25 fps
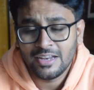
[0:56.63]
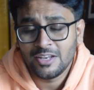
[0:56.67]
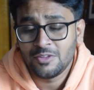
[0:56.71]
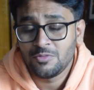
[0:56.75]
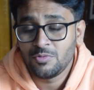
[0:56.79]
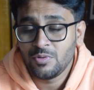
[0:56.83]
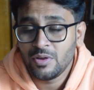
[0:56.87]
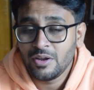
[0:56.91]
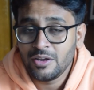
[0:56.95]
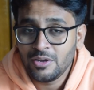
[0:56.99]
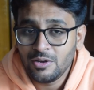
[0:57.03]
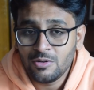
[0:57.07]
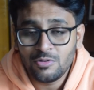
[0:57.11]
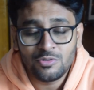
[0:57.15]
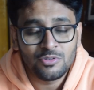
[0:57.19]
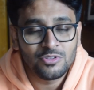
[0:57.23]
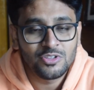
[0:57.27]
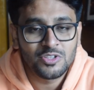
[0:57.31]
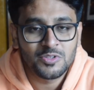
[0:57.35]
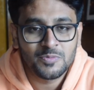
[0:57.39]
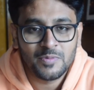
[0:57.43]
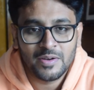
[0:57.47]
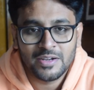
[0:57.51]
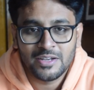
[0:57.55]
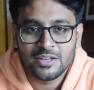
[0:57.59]
And if you are new to
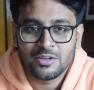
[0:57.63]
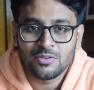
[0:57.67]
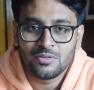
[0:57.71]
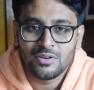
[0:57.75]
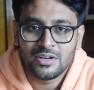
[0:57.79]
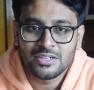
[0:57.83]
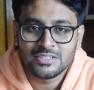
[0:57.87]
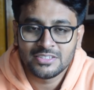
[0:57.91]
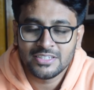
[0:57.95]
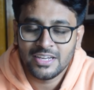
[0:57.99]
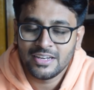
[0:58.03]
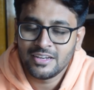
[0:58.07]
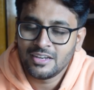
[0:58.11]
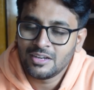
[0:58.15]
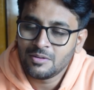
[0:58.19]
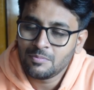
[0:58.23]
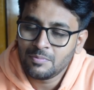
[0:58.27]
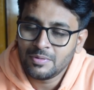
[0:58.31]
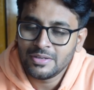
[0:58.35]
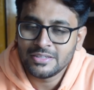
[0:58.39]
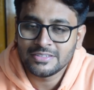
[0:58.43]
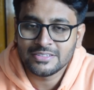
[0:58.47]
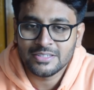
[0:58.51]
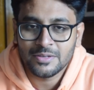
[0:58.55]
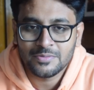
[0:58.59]
this particular channel,
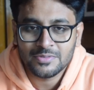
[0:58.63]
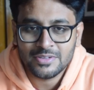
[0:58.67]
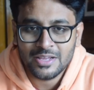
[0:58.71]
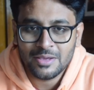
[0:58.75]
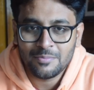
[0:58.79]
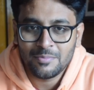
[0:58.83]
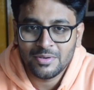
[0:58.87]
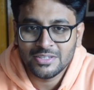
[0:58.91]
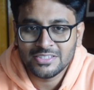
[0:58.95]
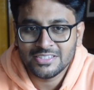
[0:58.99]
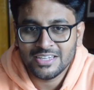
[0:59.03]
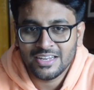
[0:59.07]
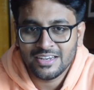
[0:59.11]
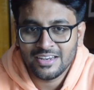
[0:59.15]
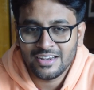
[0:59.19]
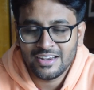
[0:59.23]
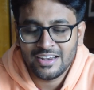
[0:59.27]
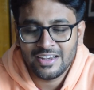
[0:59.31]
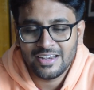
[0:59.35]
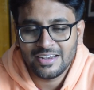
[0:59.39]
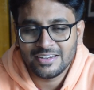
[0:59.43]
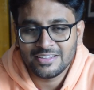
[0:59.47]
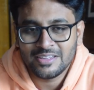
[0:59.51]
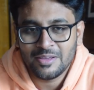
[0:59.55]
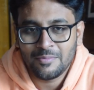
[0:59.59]
please subscribe my channel
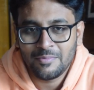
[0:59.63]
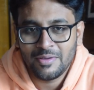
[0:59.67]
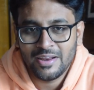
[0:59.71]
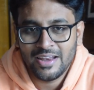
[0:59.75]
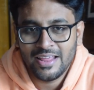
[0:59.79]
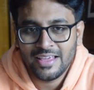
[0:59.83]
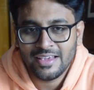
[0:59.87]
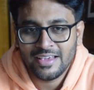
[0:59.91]
and hit the bell